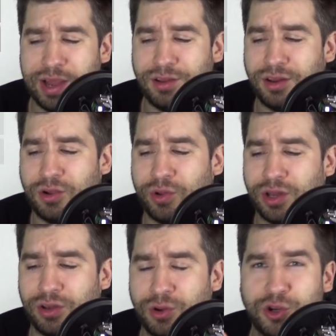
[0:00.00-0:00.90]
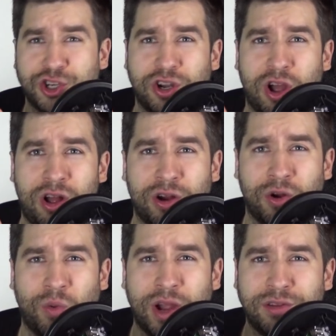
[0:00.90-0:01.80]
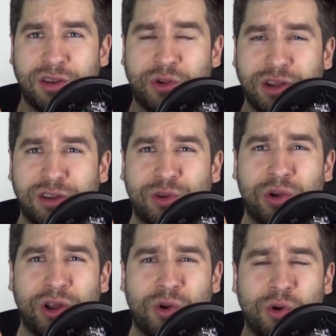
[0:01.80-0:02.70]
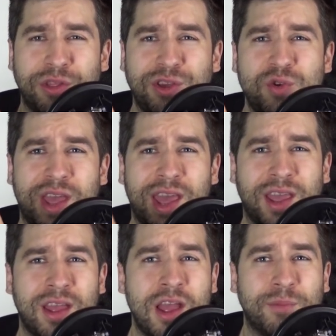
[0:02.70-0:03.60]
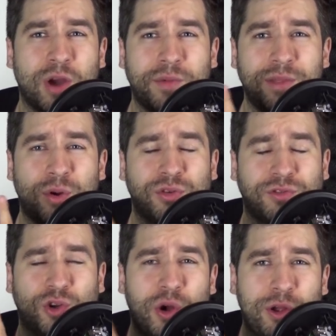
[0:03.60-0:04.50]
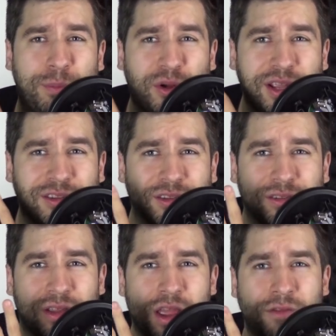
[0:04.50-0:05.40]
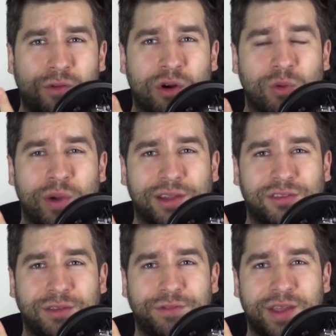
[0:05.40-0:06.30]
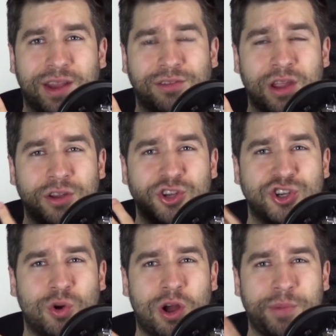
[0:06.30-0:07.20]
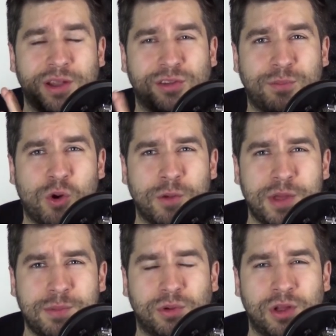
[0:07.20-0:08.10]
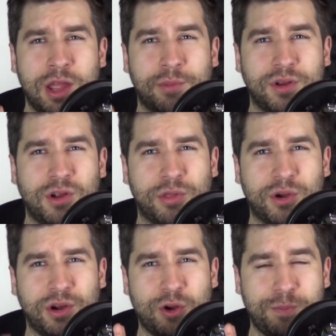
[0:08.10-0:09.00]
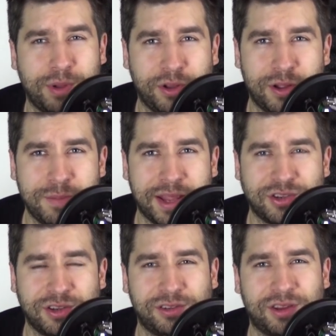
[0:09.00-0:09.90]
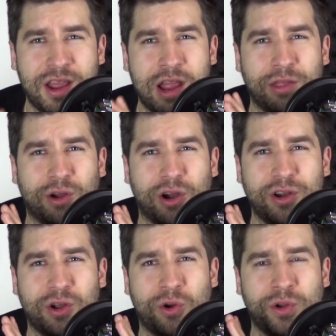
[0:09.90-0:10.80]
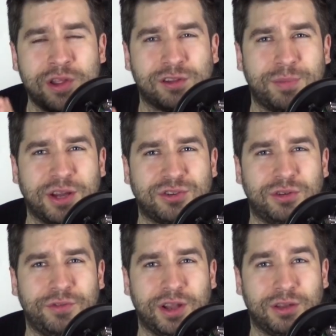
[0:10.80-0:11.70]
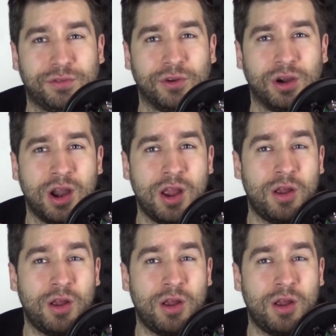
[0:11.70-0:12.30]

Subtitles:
isn't it going to Chicago? Why isn't it going to Toronto or the UK? Probably the most loyal places for wrestling fans to show up and support people. But no, there are no build-up matches. There are no special events for